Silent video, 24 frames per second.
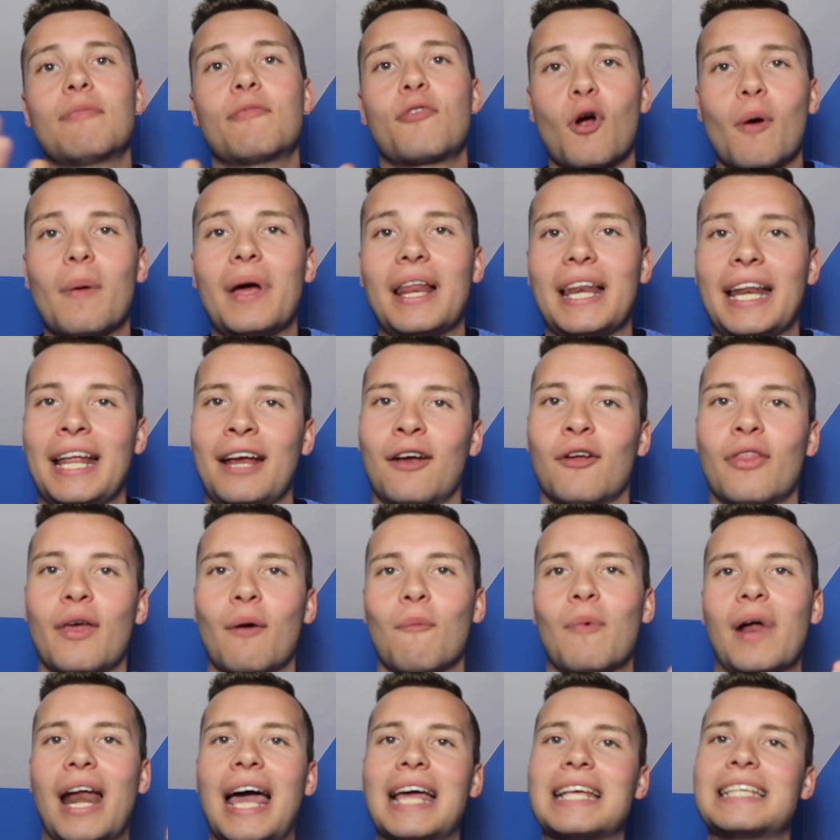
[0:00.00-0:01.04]
throw in here
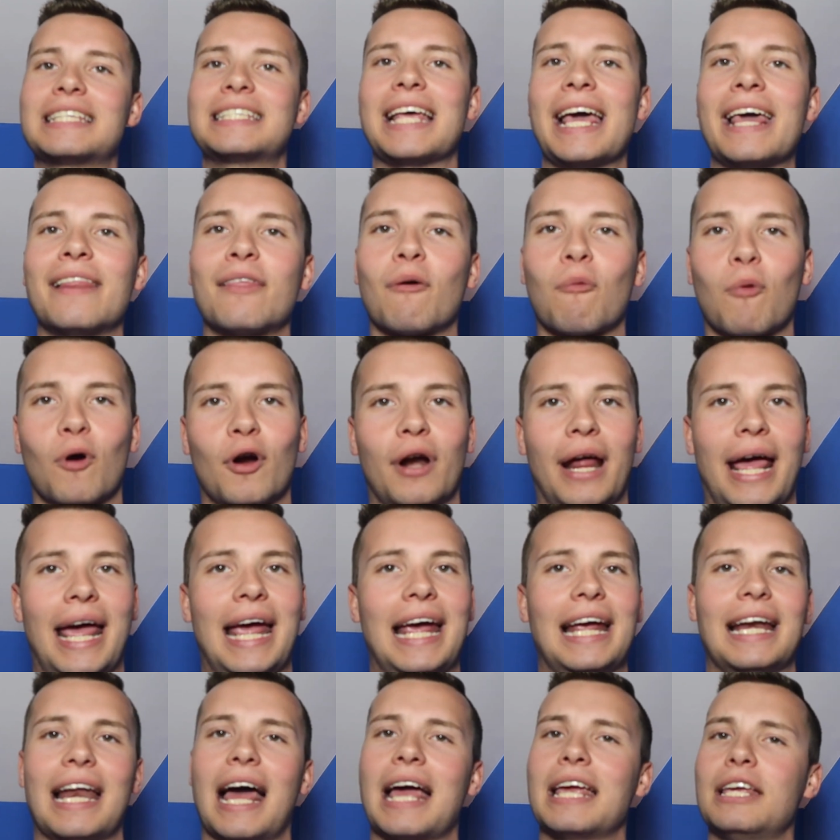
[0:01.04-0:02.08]
that when I say the word
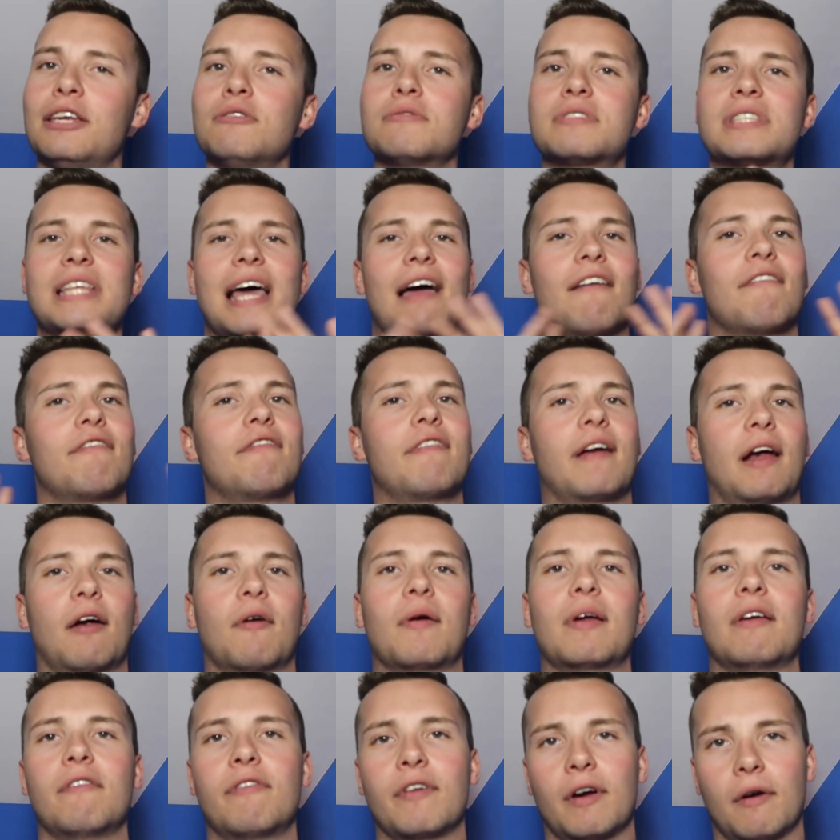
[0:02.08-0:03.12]
hate, I use that
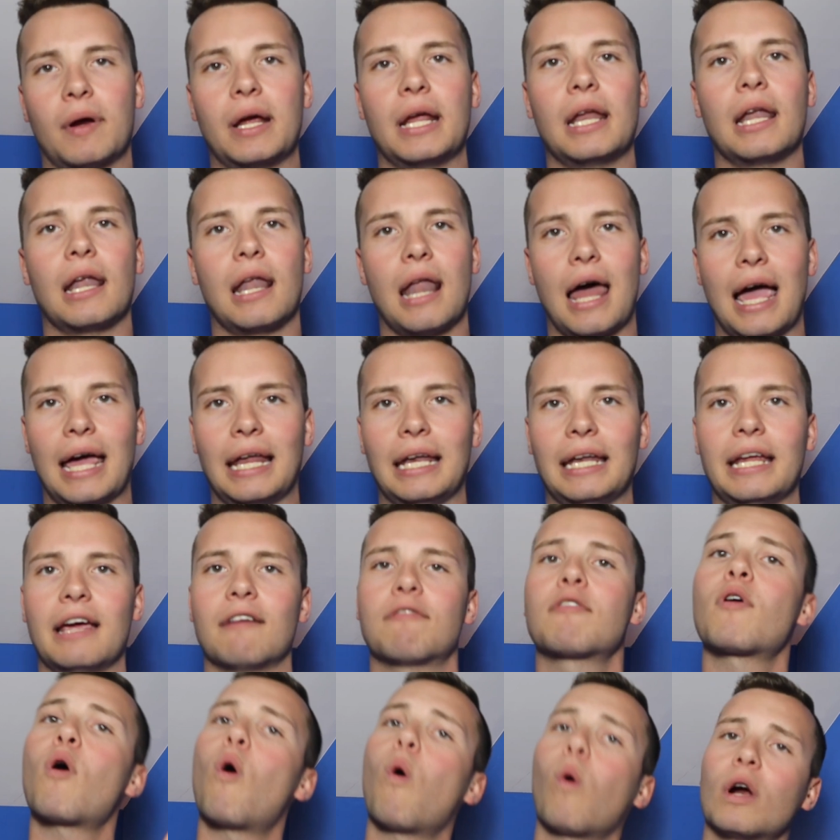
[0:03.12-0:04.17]
very, very lightly.
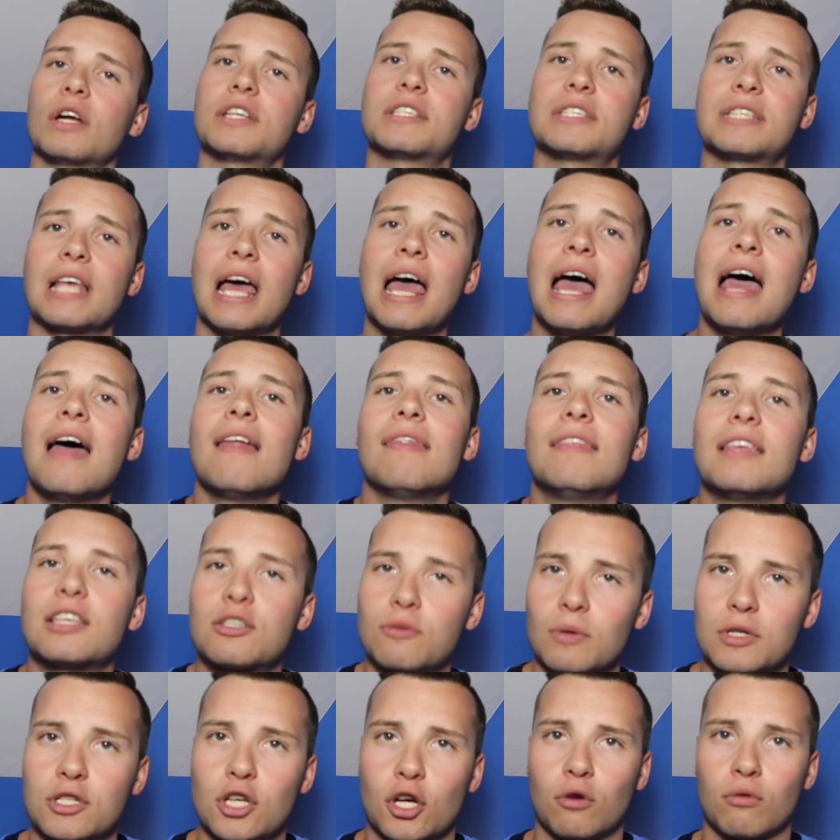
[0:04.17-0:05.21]
Of course,
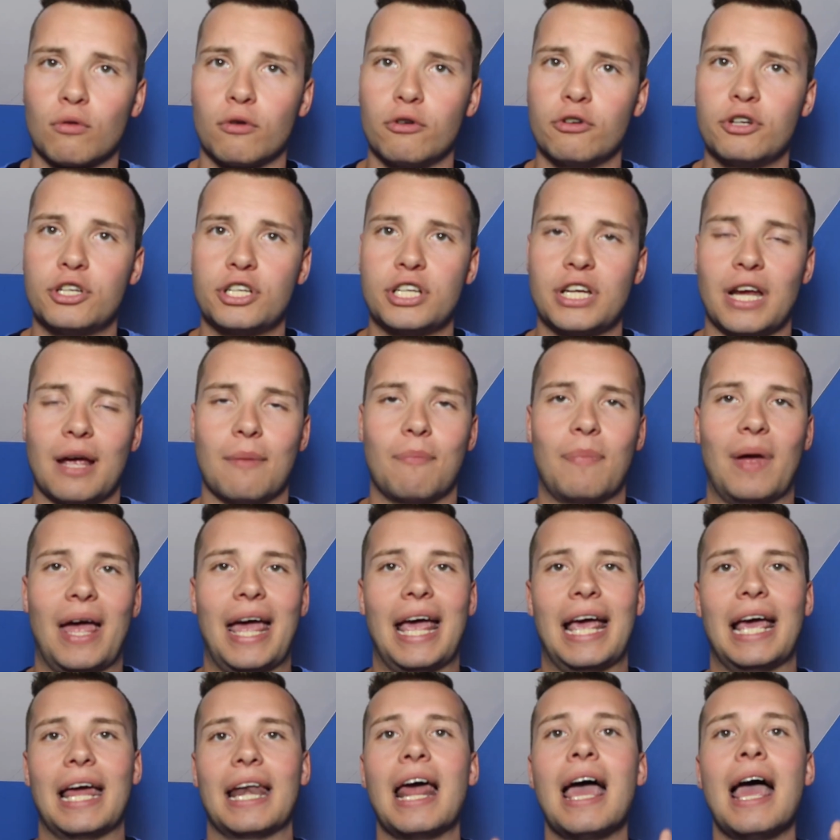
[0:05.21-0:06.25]
this was a cruise ship,
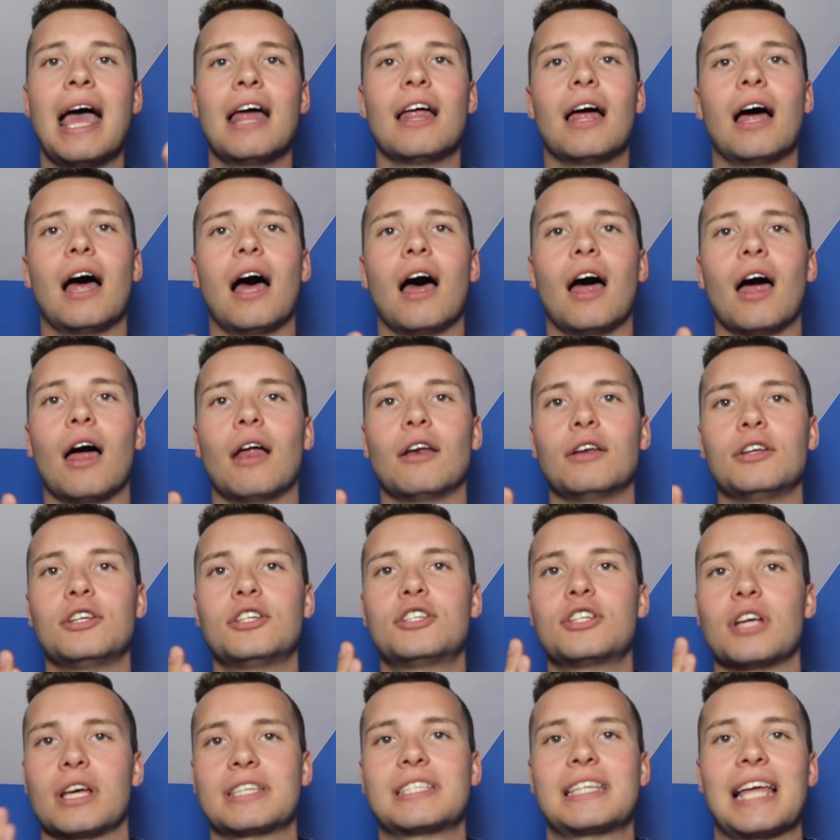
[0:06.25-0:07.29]
and
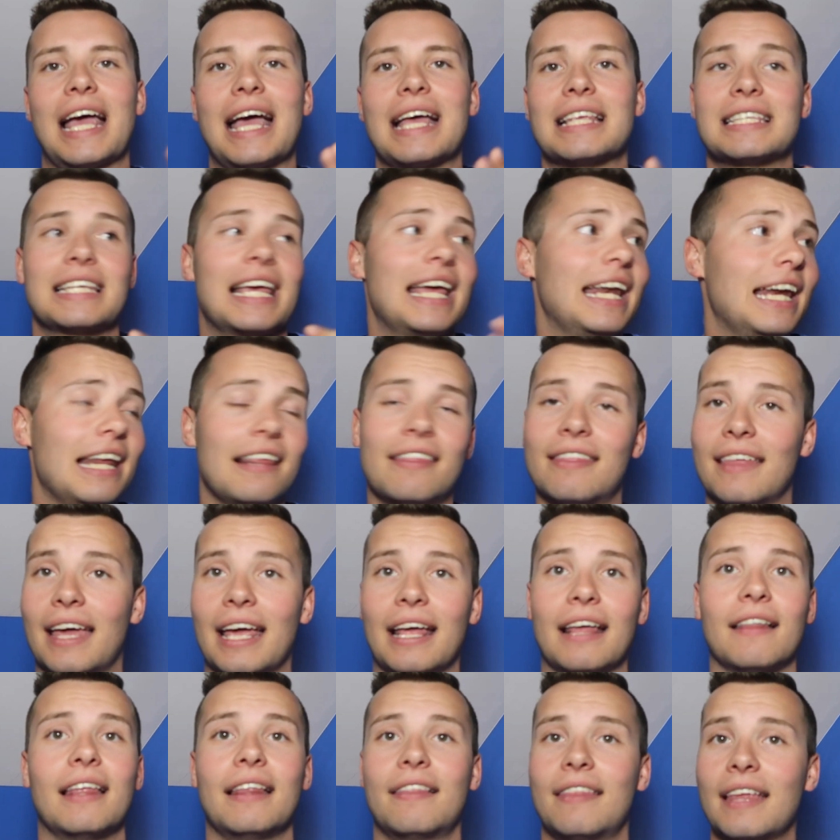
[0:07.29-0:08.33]
just as
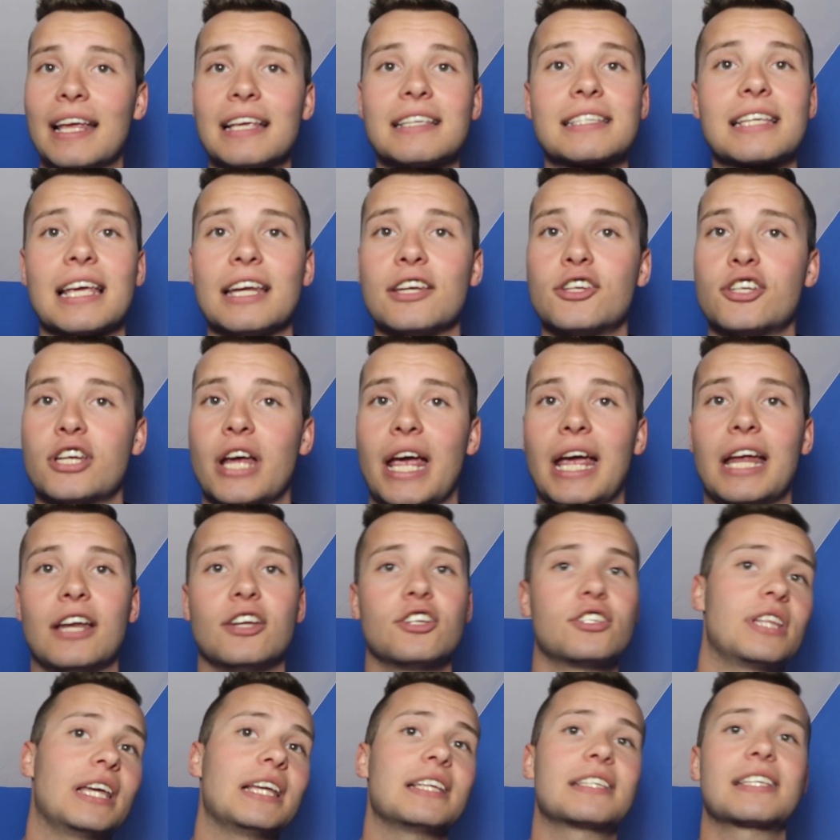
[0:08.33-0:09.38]
anything, things can
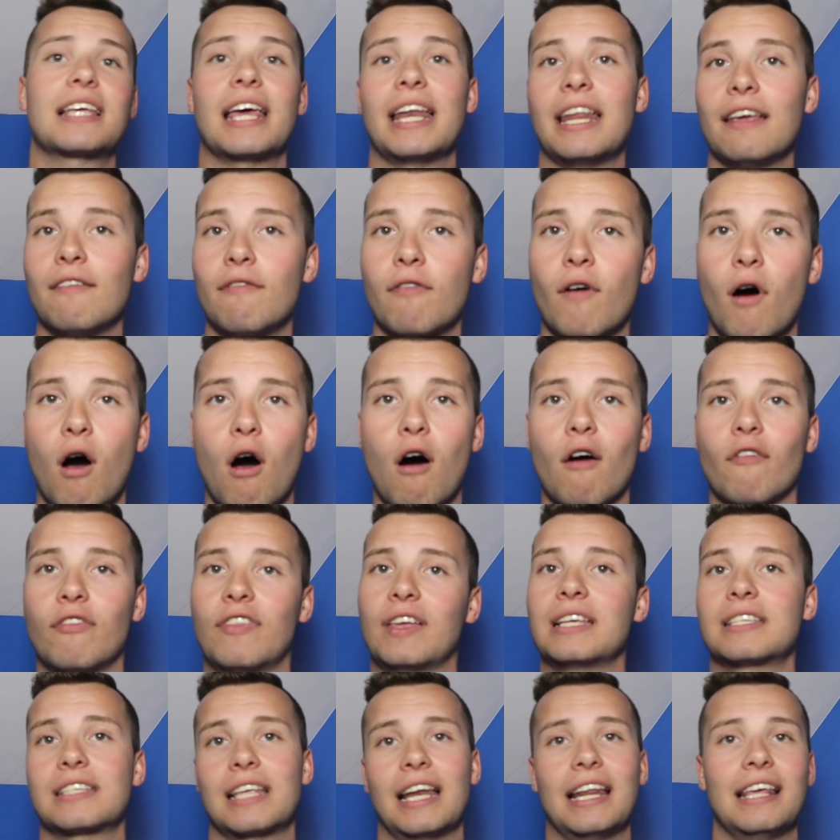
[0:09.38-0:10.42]
change, things can evolve,
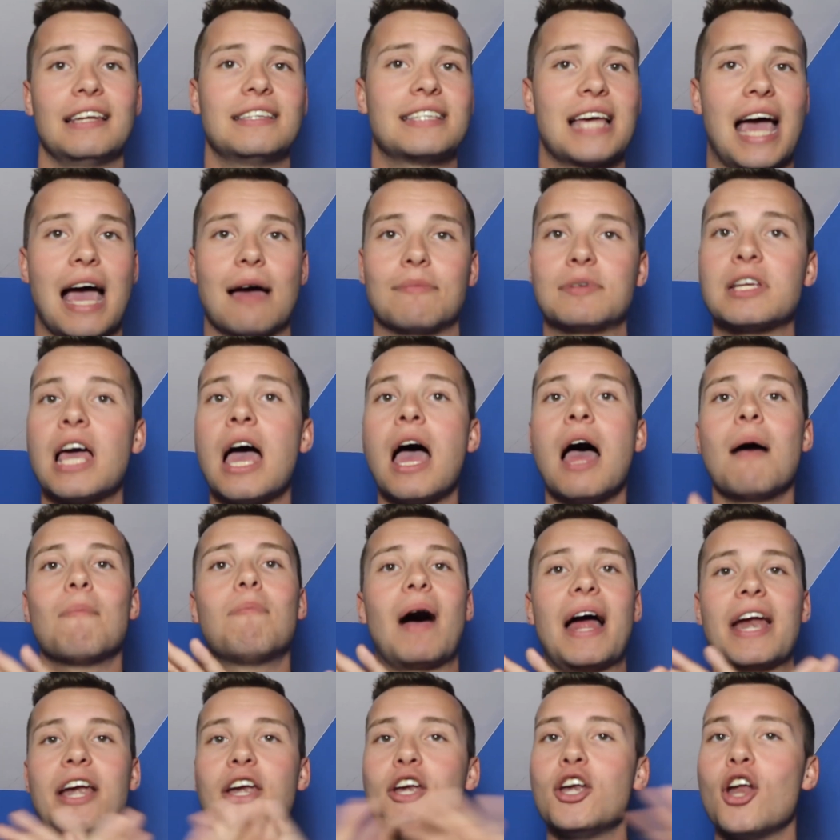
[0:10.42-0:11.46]
things can adapt.
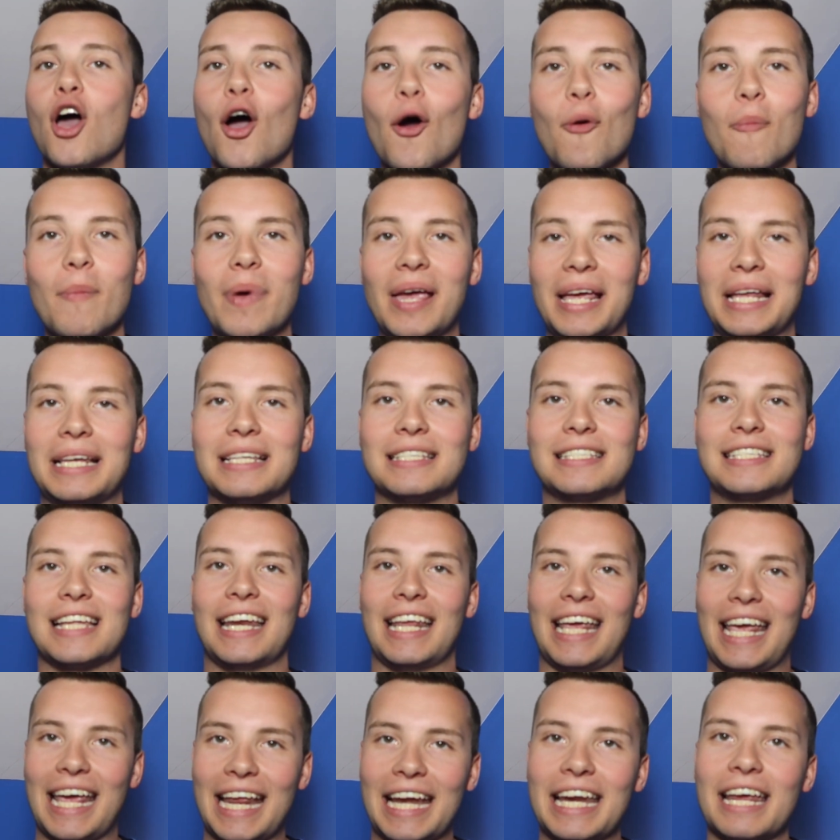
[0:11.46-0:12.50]
By no means
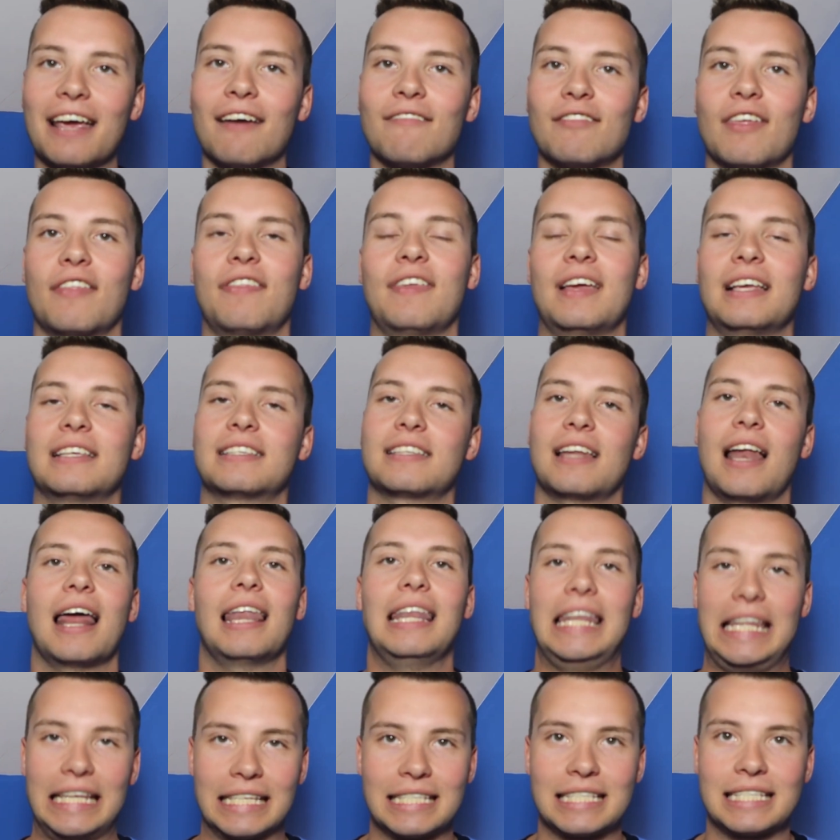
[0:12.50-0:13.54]
did any of the things that I
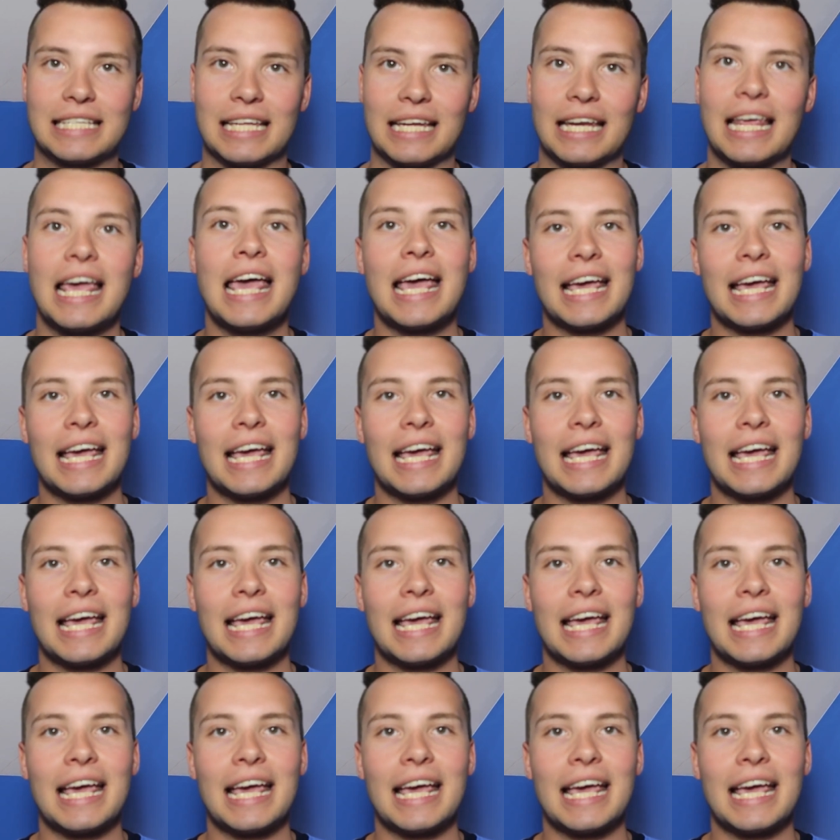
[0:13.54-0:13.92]
listed